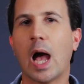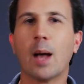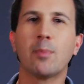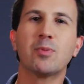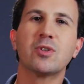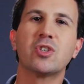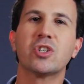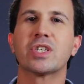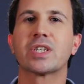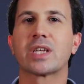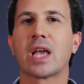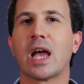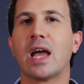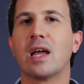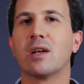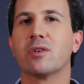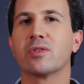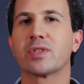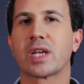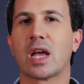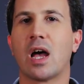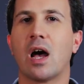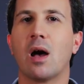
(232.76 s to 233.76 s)
Aperture
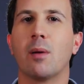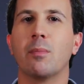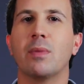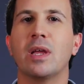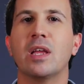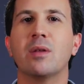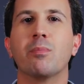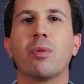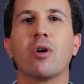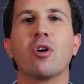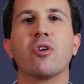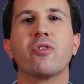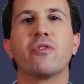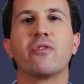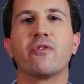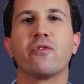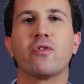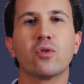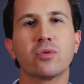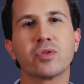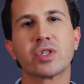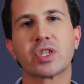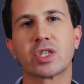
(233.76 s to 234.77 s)
scales come in both
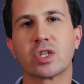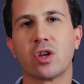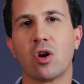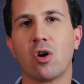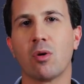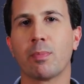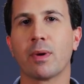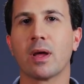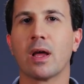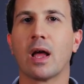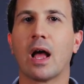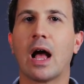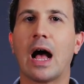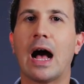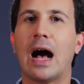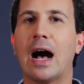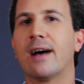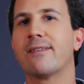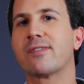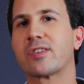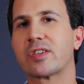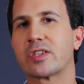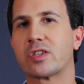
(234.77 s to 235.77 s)
full stop,
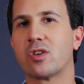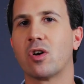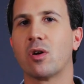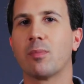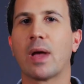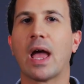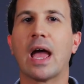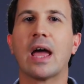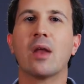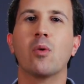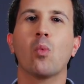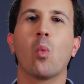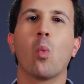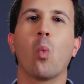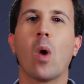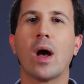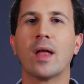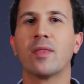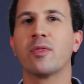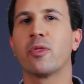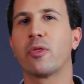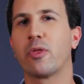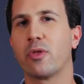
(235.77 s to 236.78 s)
half stop, and
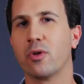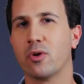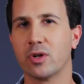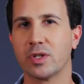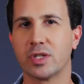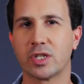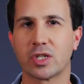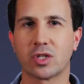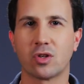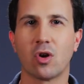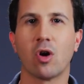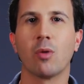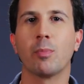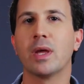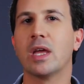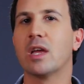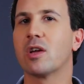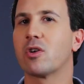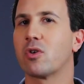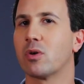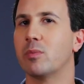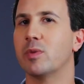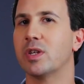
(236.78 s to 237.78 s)
one third stop
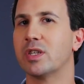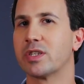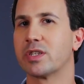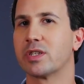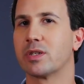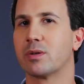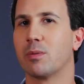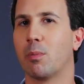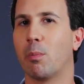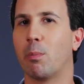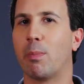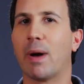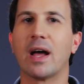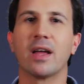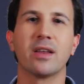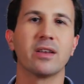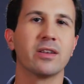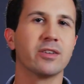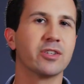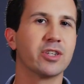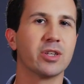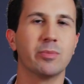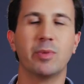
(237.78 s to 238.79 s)
increments. But
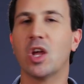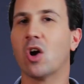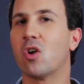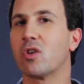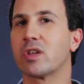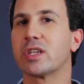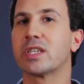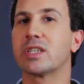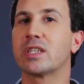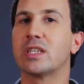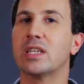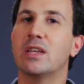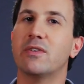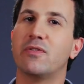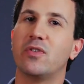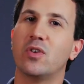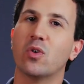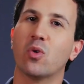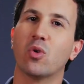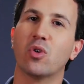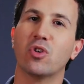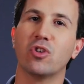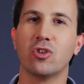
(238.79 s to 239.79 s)
to be honest, if
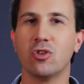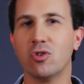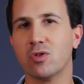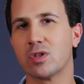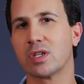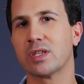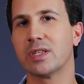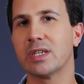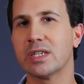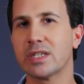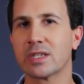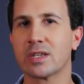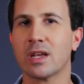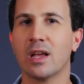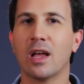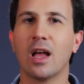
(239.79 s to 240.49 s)
you're new to this,